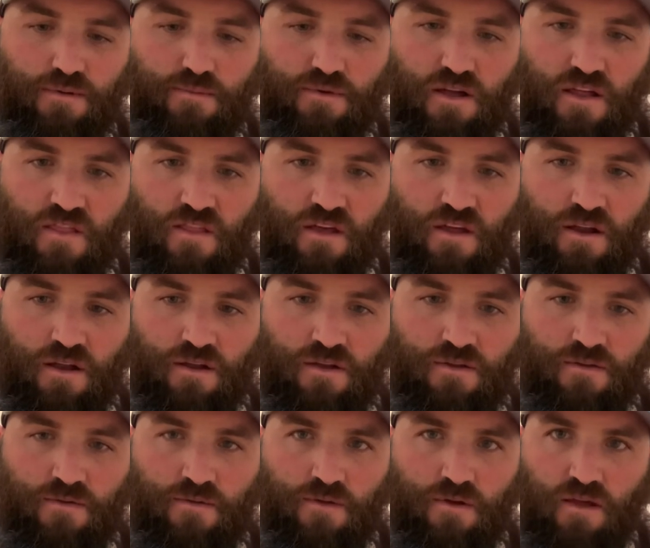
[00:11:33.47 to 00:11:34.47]

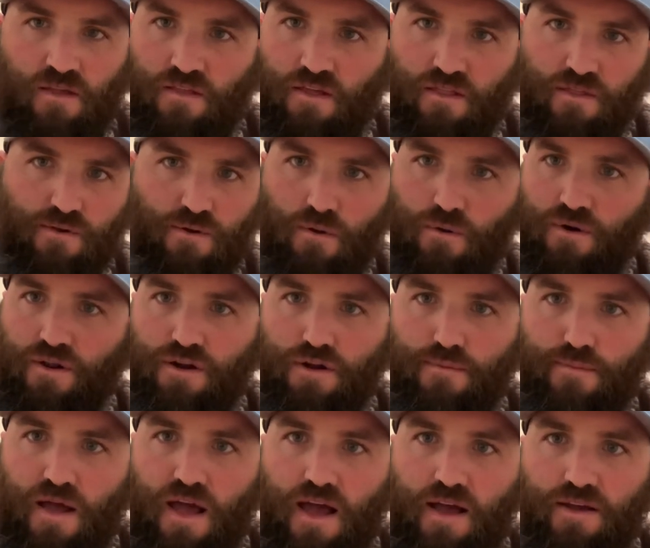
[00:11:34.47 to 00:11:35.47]
and then throw it in your
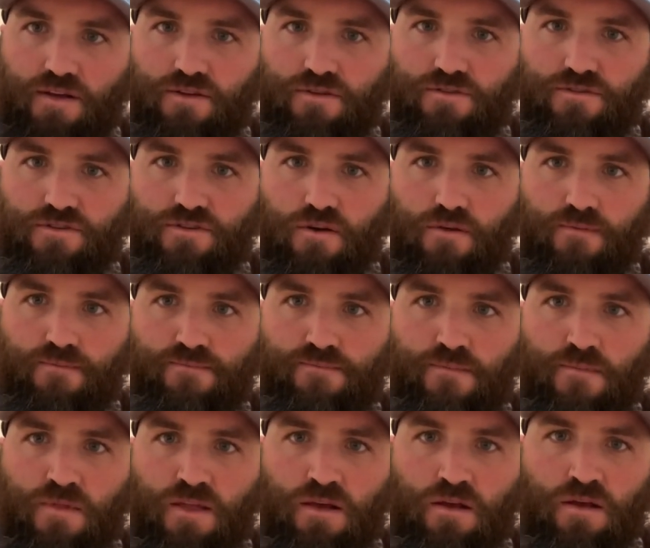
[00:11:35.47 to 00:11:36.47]
bag.
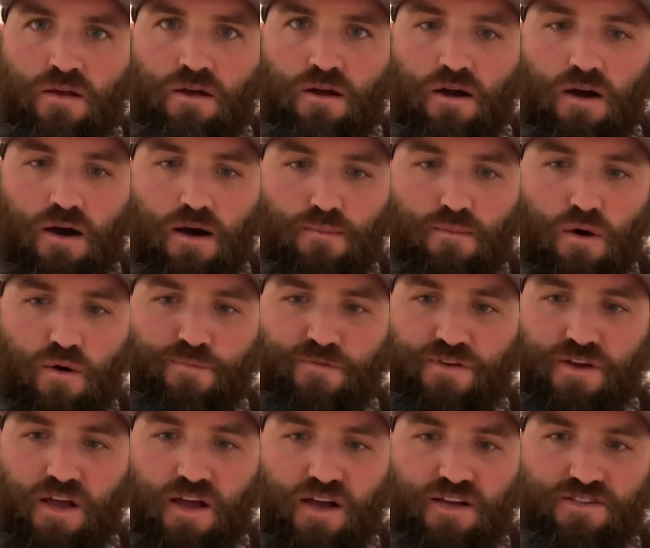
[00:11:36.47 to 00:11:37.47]
So
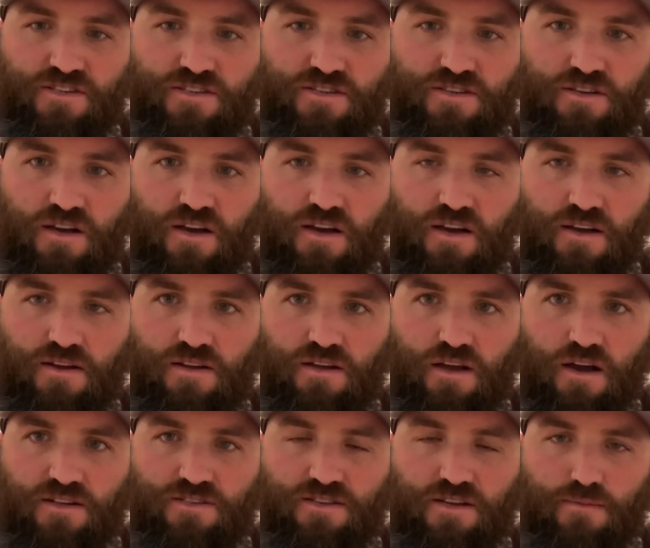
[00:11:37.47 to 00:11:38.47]
hopefully you guys
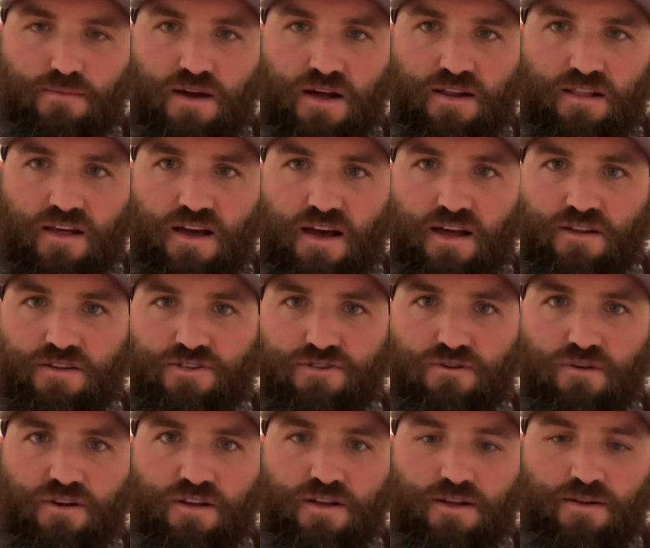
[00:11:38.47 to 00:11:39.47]
got something out of that,
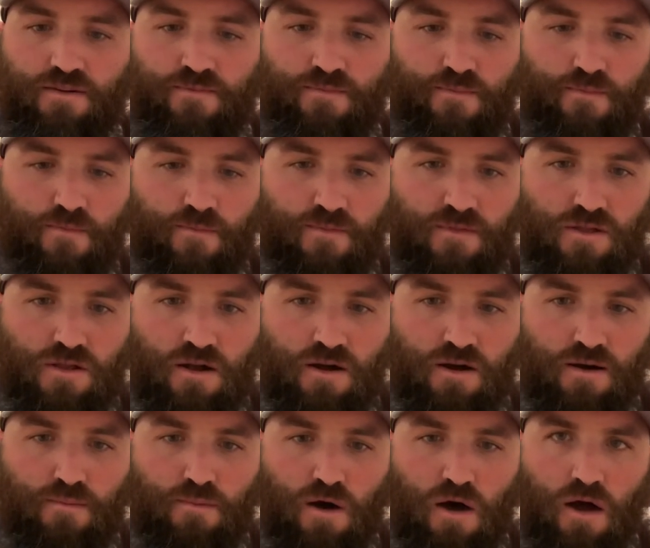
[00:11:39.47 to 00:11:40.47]
enjoyed it.
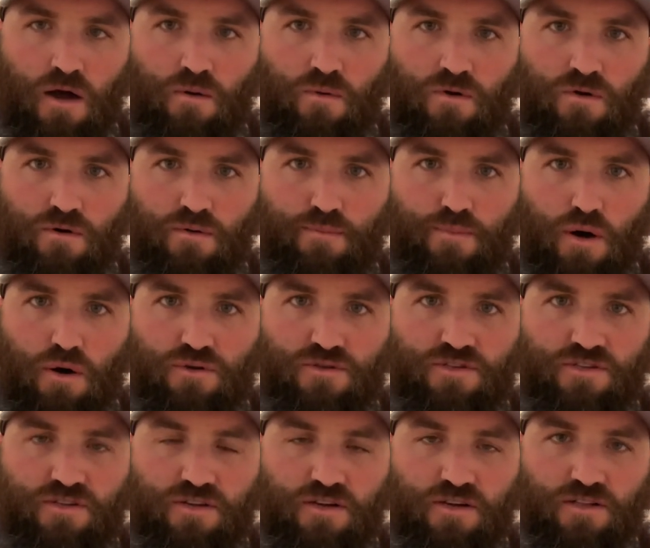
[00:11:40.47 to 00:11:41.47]
I will
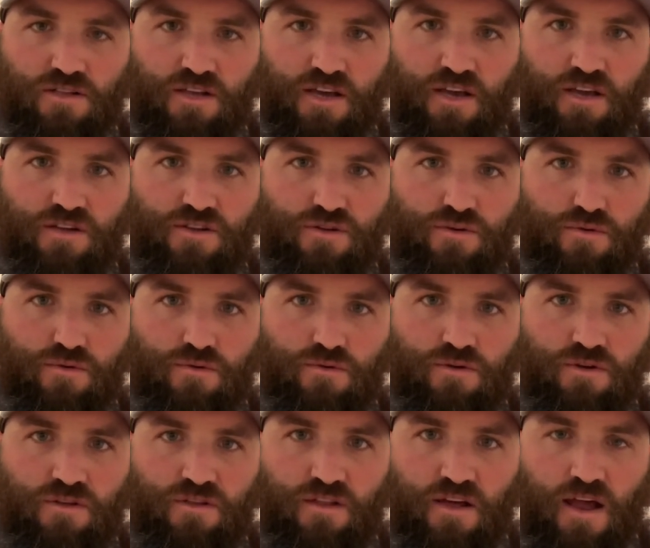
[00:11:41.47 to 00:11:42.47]
post a link to
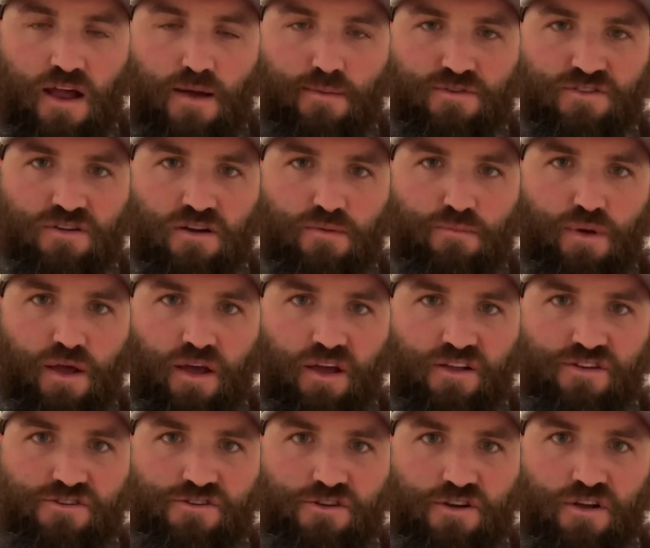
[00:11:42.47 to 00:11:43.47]
the Amazon
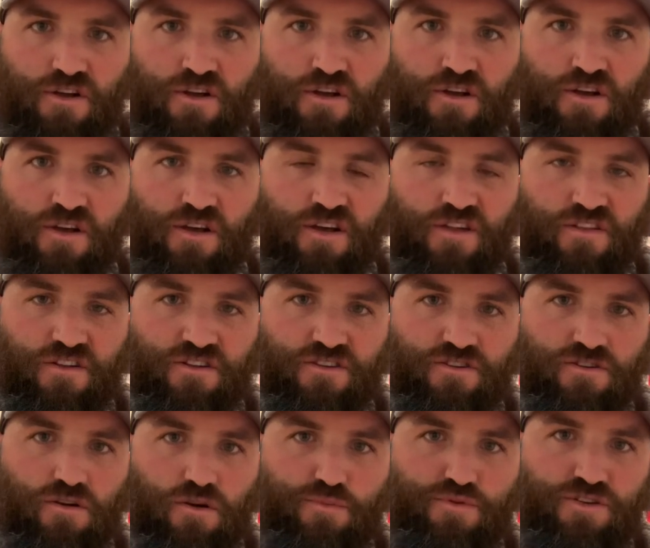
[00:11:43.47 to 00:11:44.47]
page in the
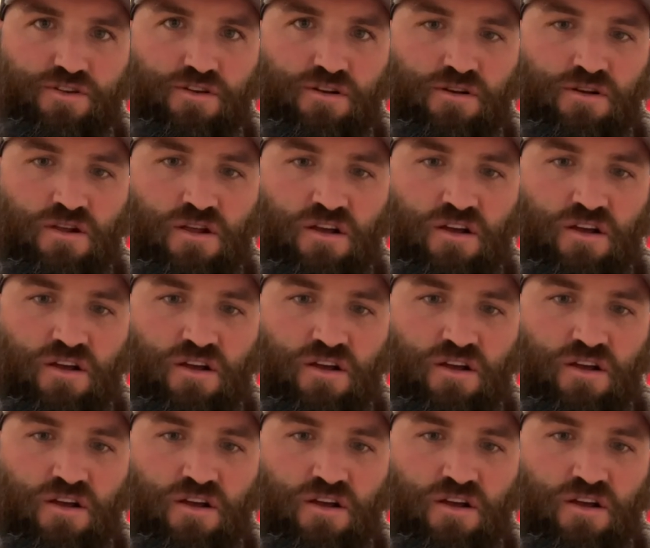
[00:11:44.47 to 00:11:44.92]
description.